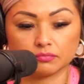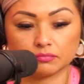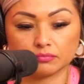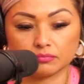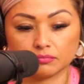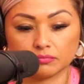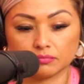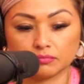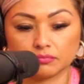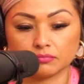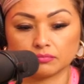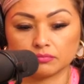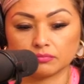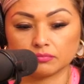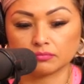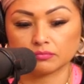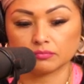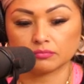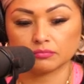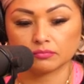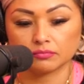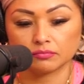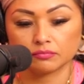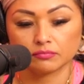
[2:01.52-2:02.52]

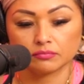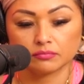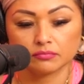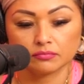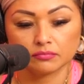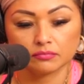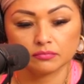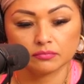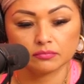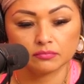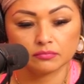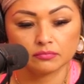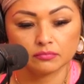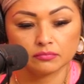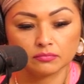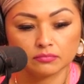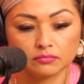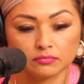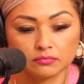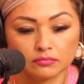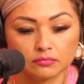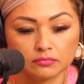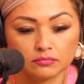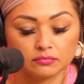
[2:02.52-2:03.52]

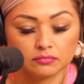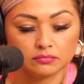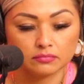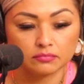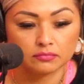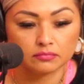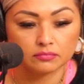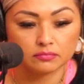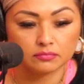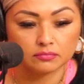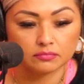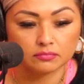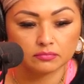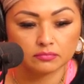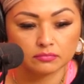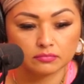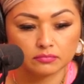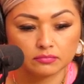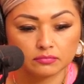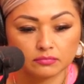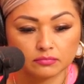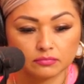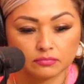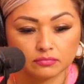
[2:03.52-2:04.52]

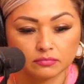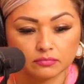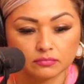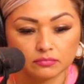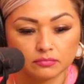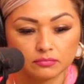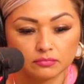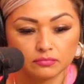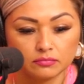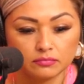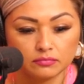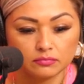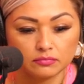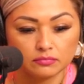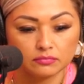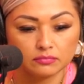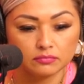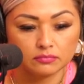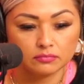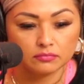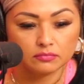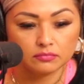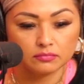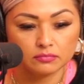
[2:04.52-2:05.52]

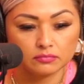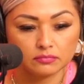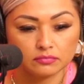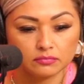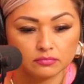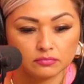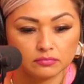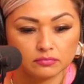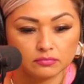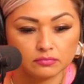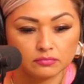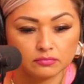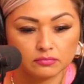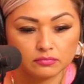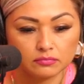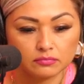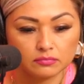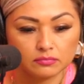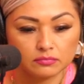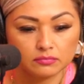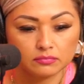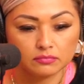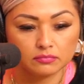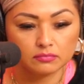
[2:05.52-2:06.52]

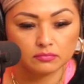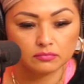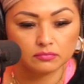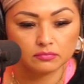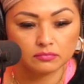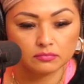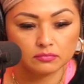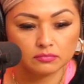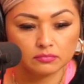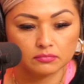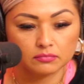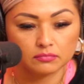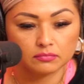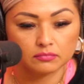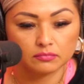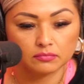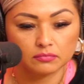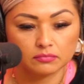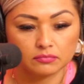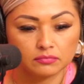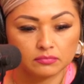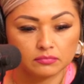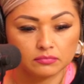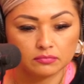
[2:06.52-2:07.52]

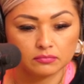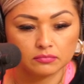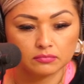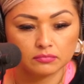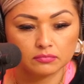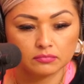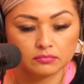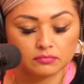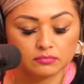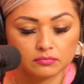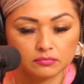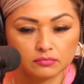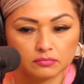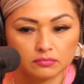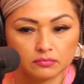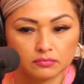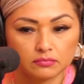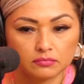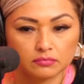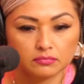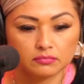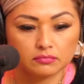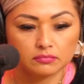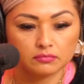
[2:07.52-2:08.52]

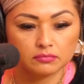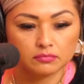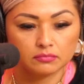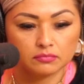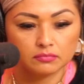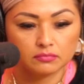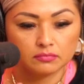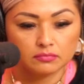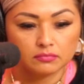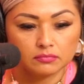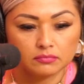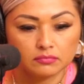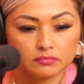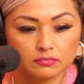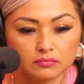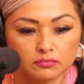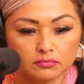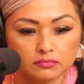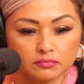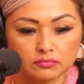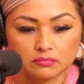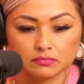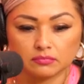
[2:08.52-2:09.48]
(not speaking)